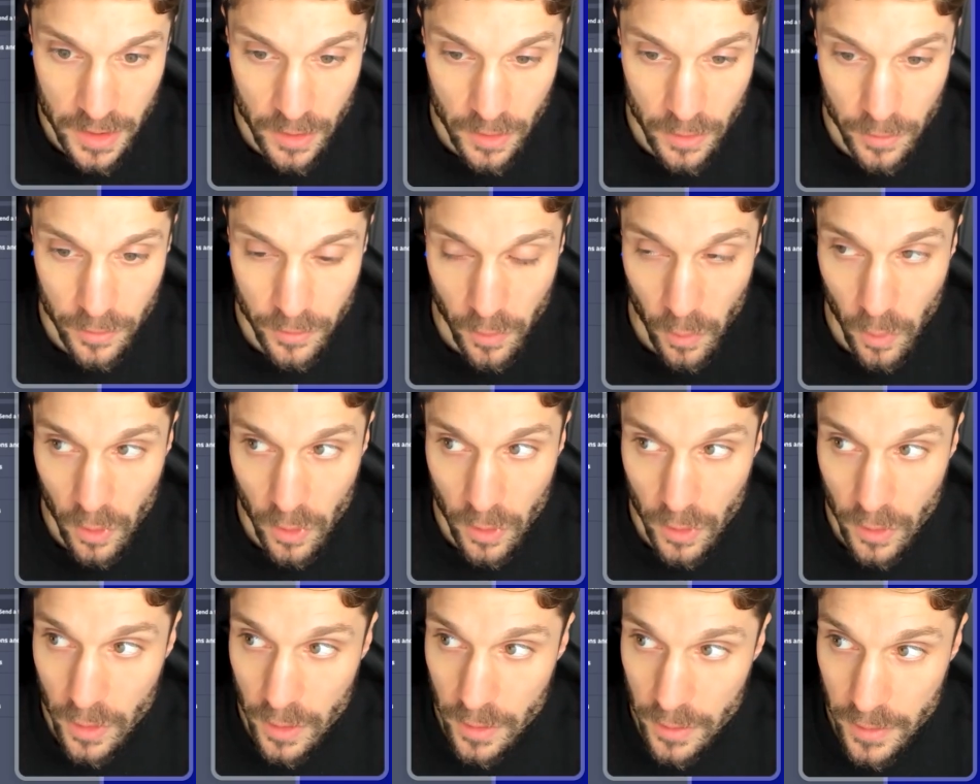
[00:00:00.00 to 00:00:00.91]
here
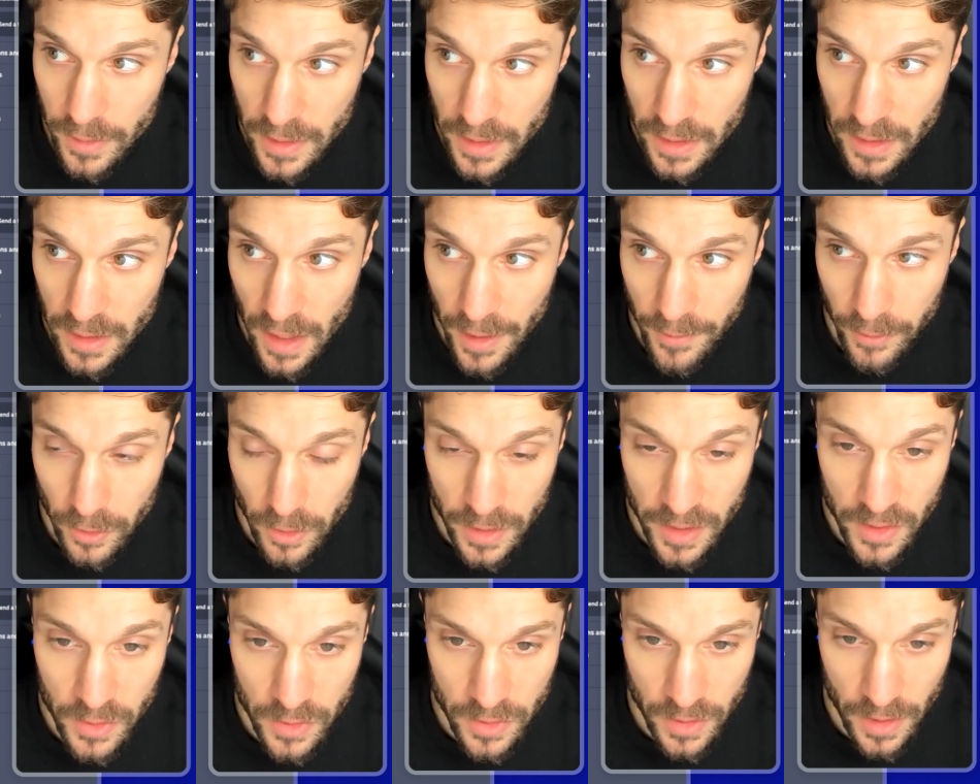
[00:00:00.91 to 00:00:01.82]
for the
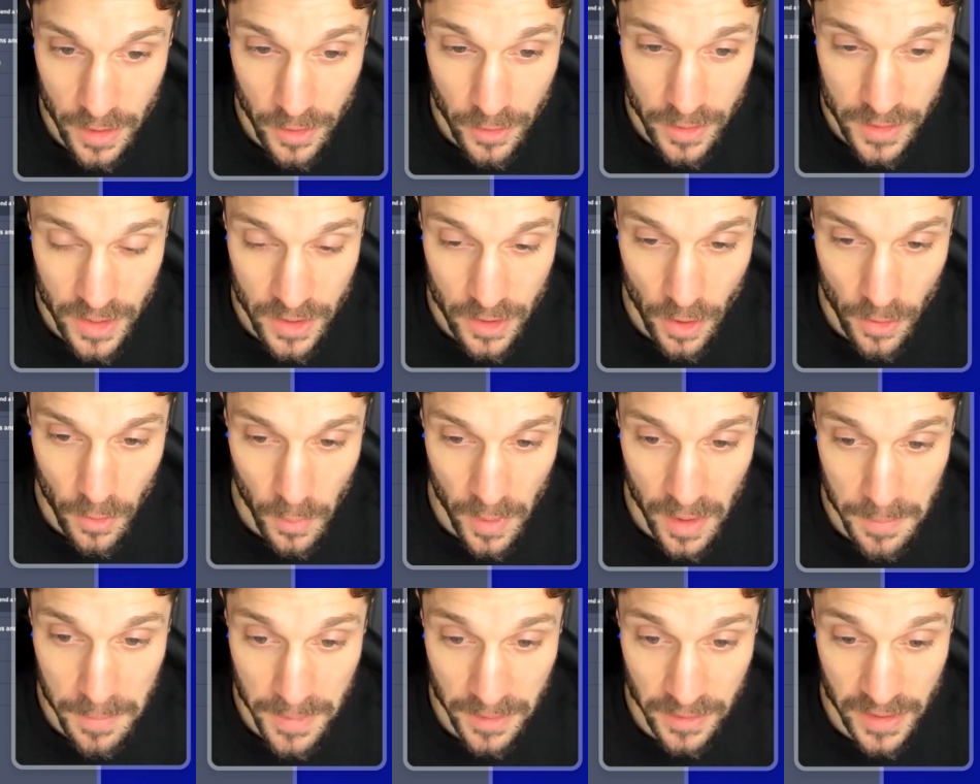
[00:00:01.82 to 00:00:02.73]
evergreen newsletter. It's another
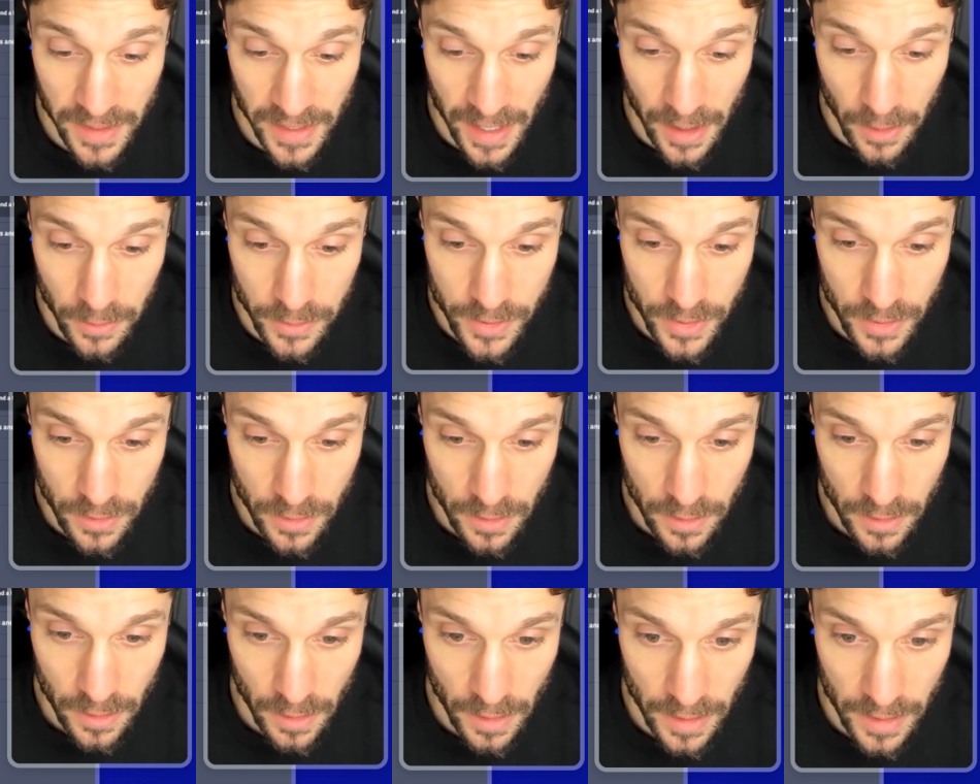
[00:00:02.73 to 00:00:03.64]
way to build it out.
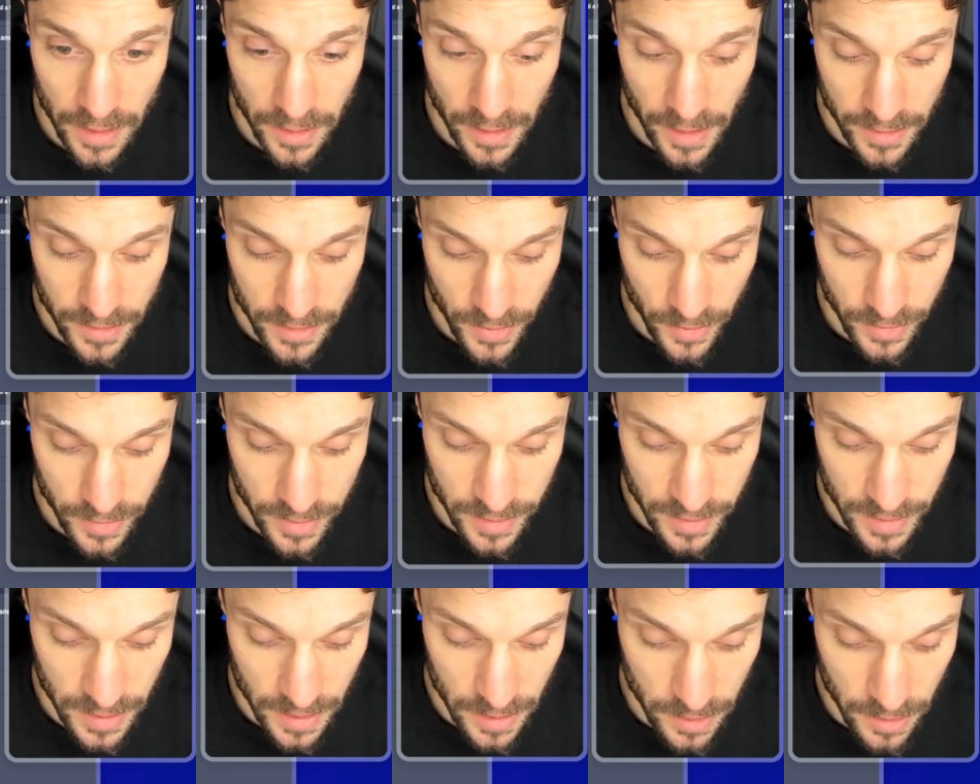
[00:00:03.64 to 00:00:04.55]
And as you'll
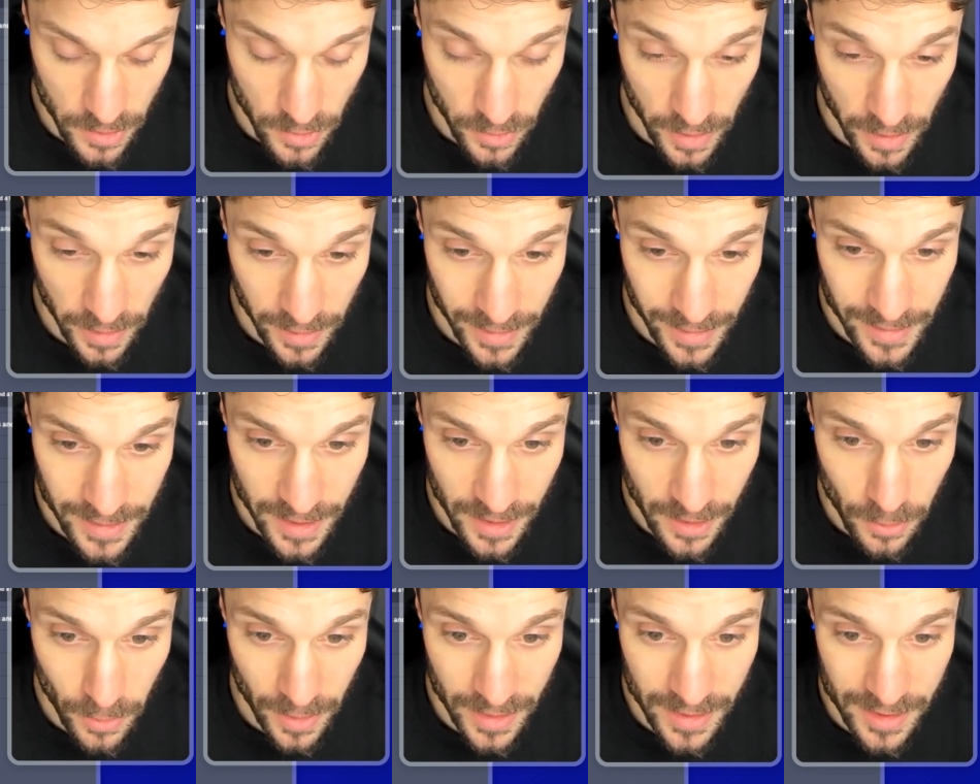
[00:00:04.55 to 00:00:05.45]
see, you can
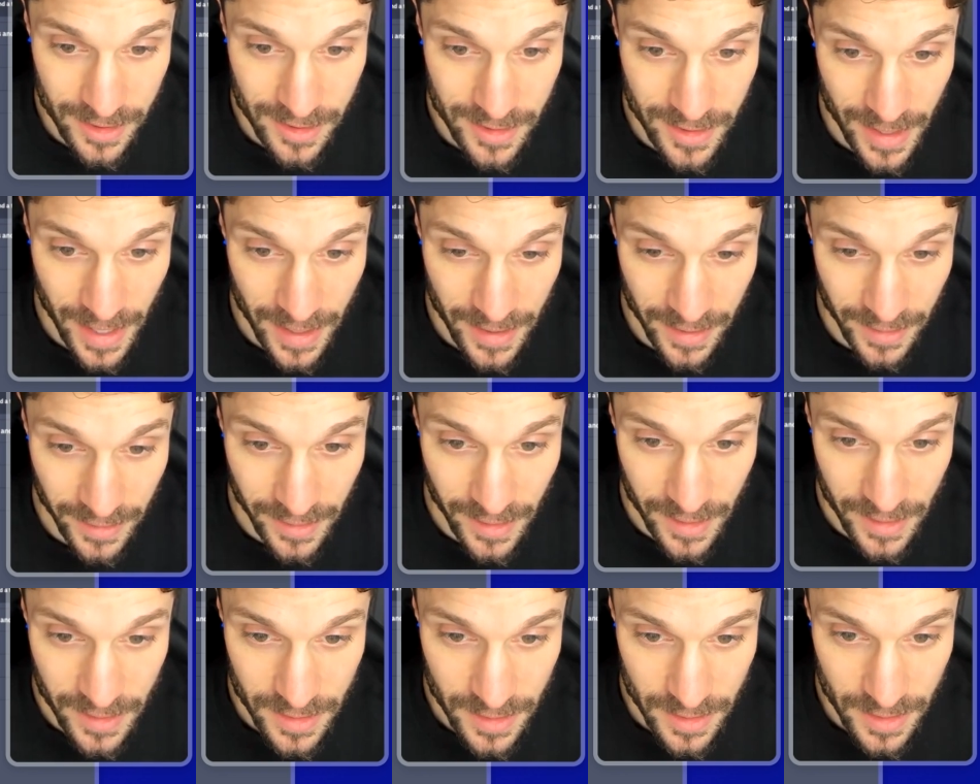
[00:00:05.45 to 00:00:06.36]
continue extending
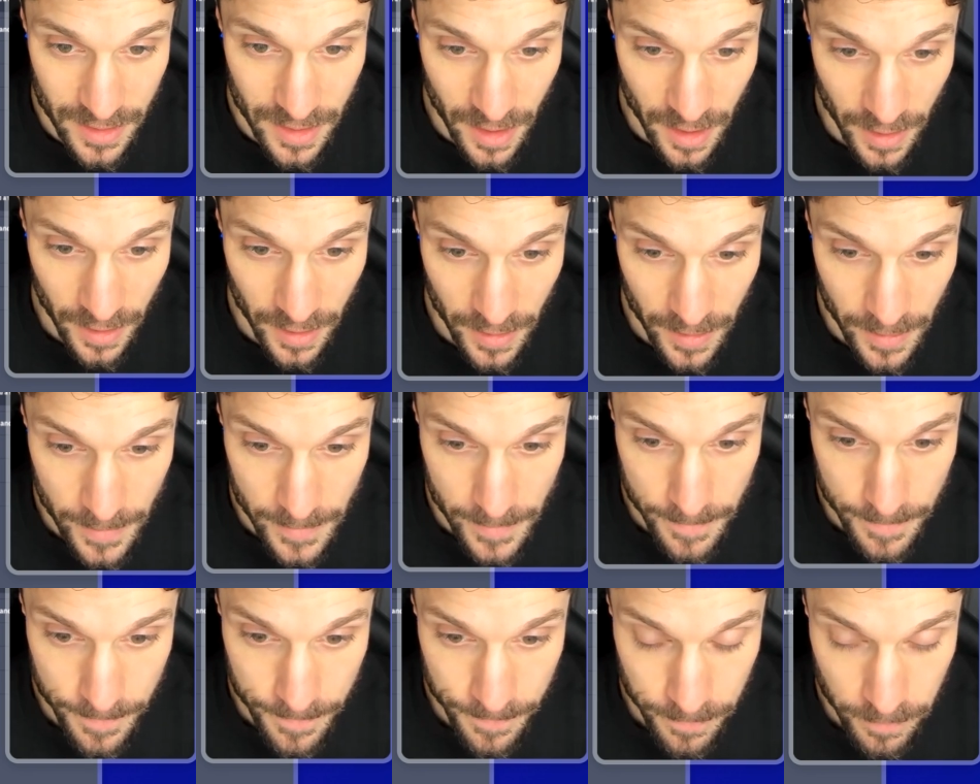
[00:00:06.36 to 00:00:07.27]
this.
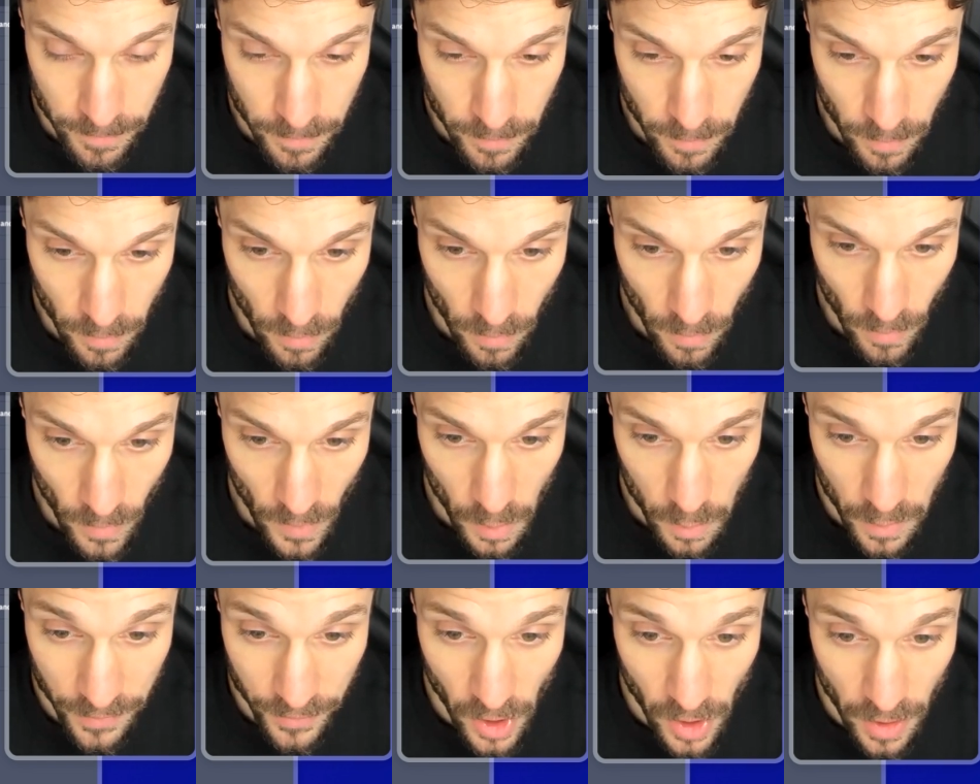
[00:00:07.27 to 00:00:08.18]

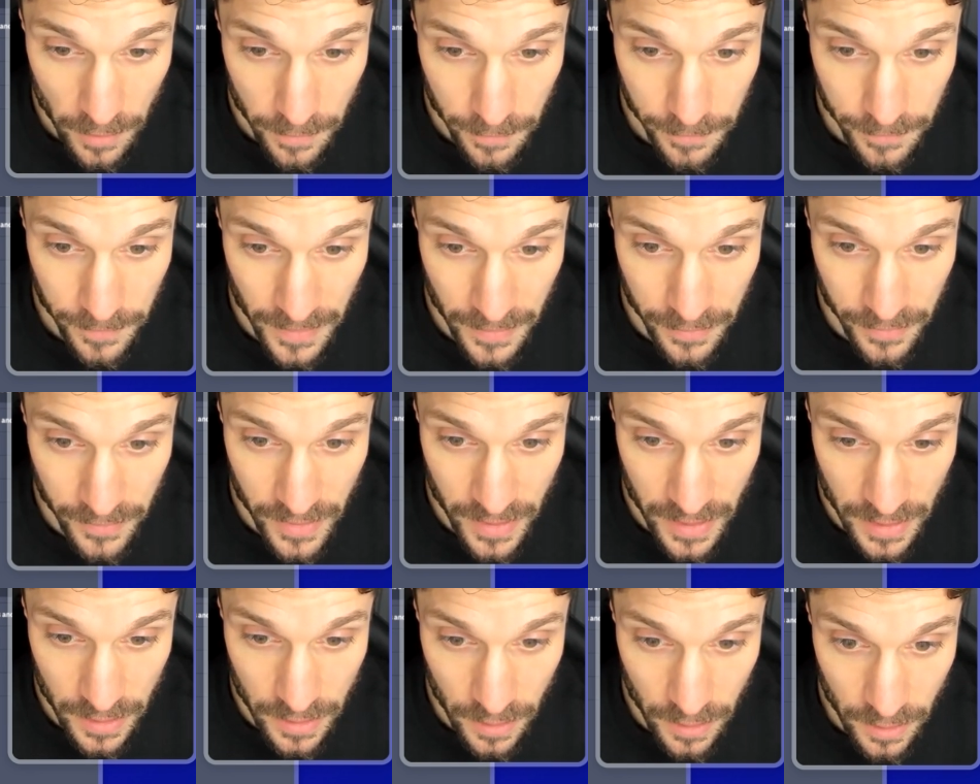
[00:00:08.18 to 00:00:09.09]
We've got
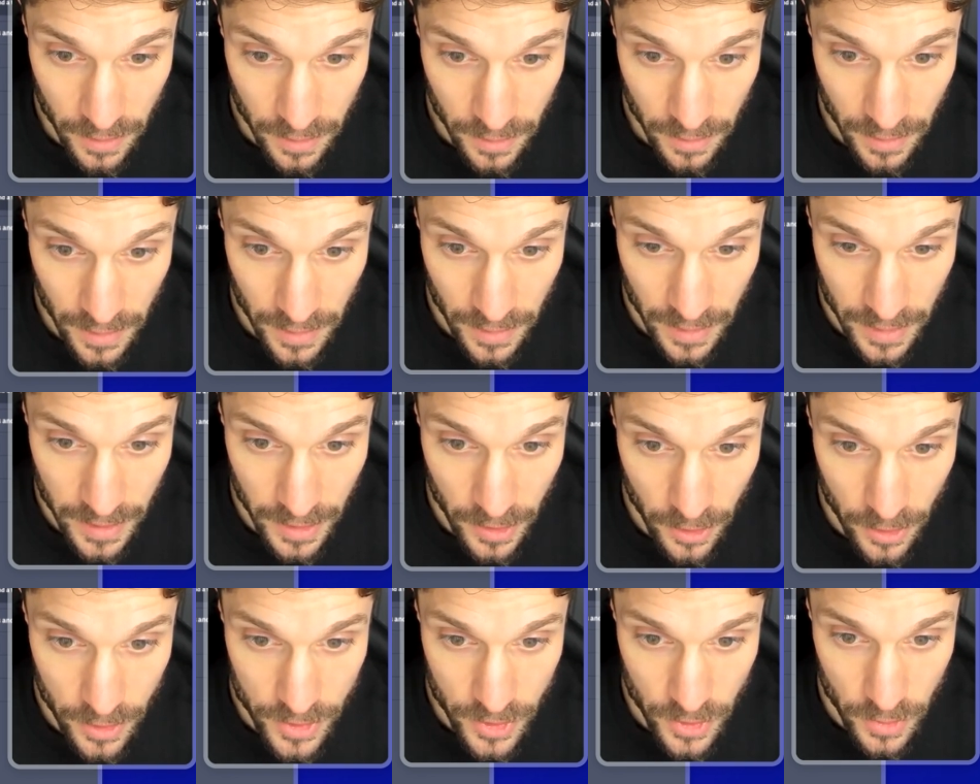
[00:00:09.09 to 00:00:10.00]
50 in
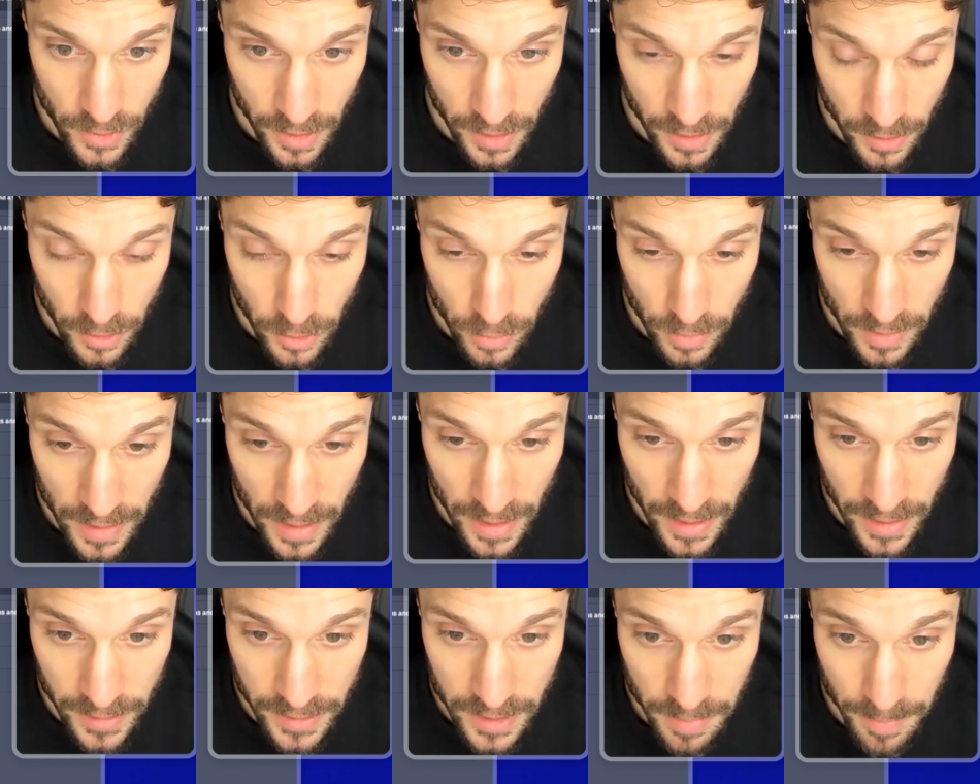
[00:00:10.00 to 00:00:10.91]
here, so you could
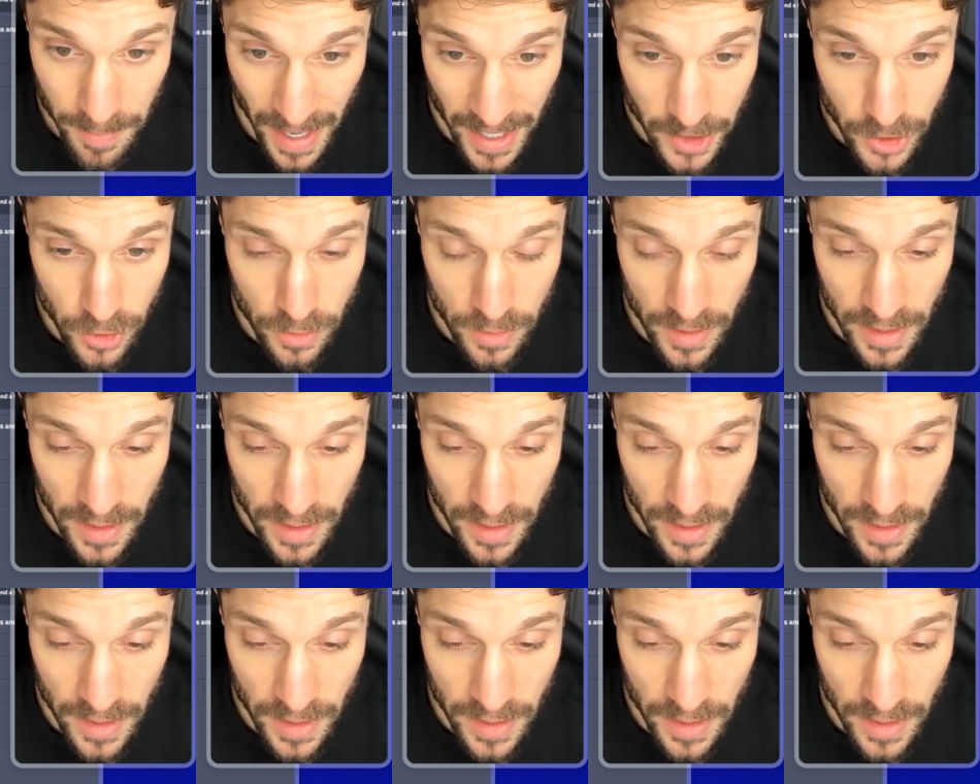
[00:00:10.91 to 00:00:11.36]
batch